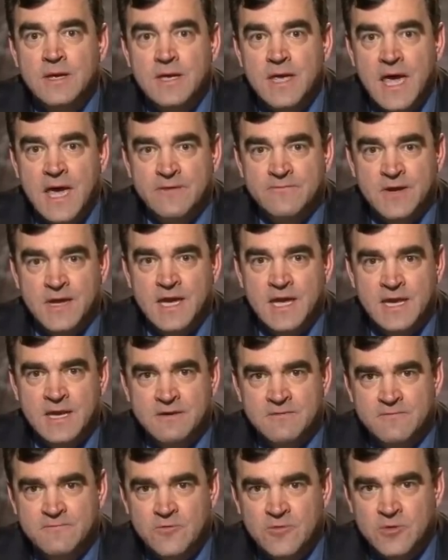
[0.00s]

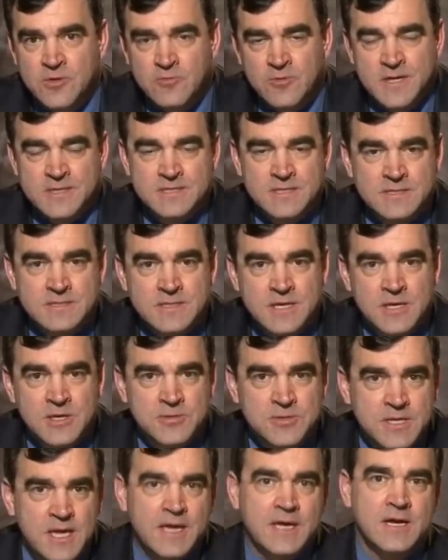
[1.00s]
advocating for the residents that you
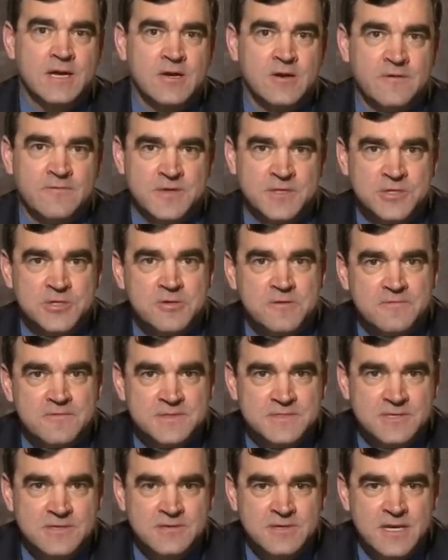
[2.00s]
take care of at your
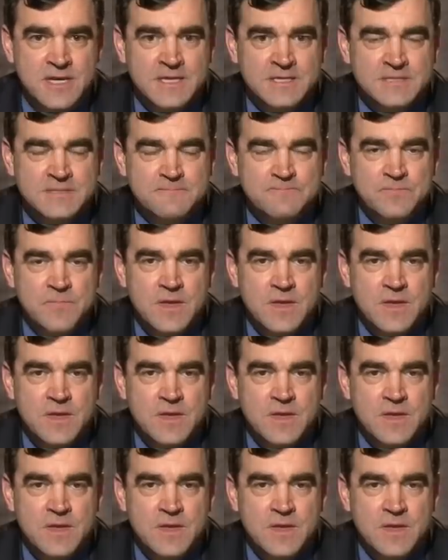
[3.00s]
facilities.